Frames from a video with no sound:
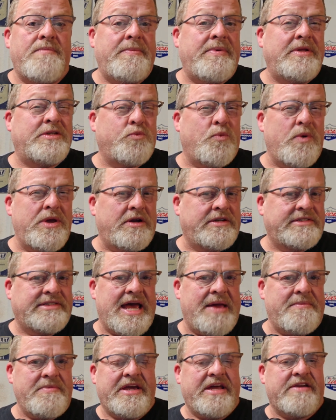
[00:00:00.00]
Maybe it's
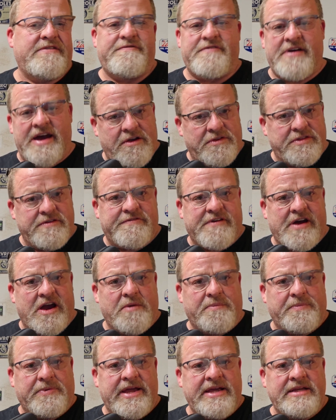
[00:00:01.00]
wintertime. You got a fire in the
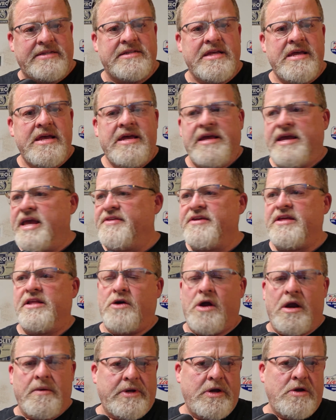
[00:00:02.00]
fireplace and the
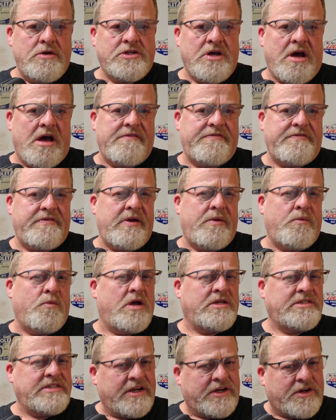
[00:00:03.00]
alarm goes off.
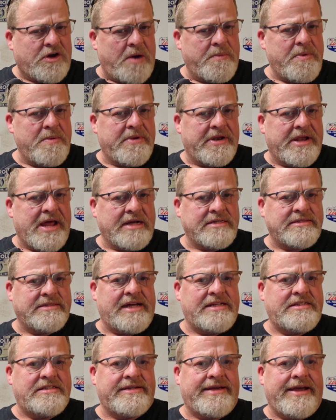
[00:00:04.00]
Was it a carbon
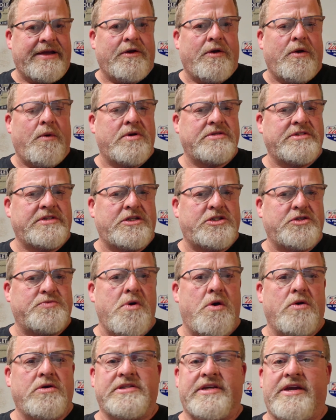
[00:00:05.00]
monoxide scare or was it a
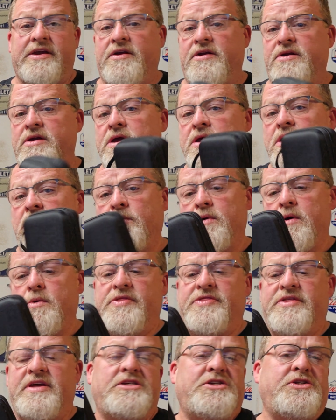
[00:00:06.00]
smoke scare? But
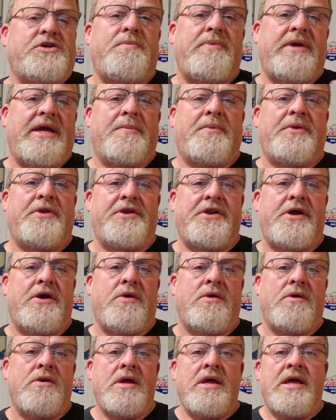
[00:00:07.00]
with this, you'd be able to
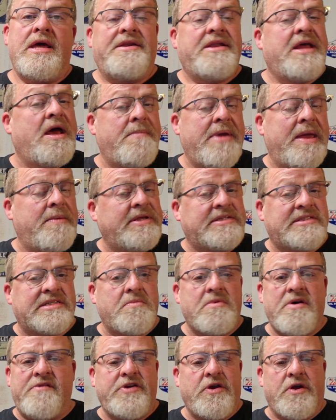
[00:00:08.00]
know. Now, maybe
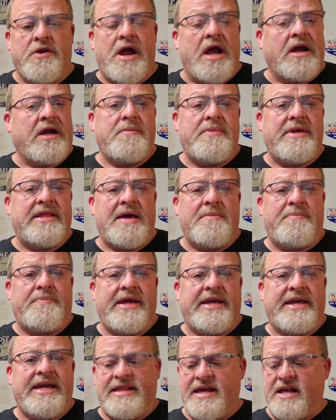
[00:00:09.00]
some of you are not going to be that
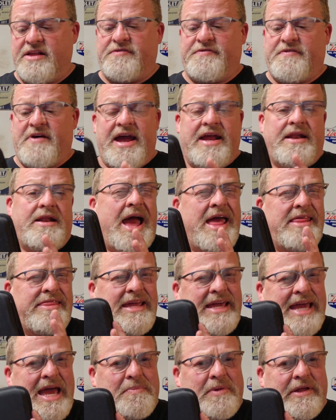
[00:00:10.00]
picky. That's fine. I
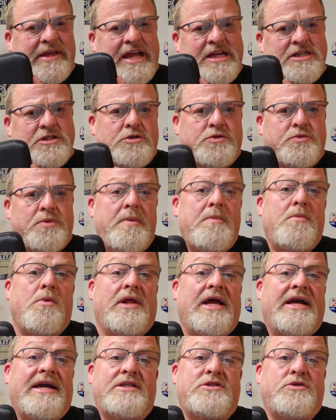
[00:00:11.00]
think applications would be
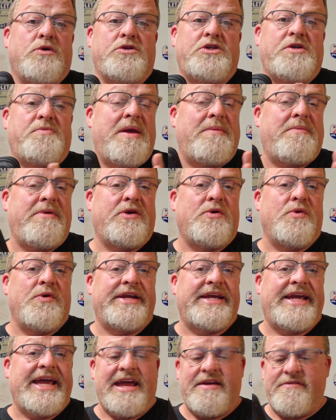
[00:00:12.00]
more like I told you. Maybe you're
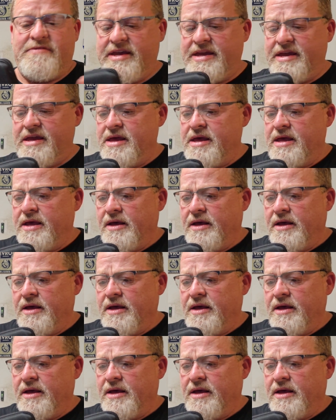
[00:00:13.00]
going caving.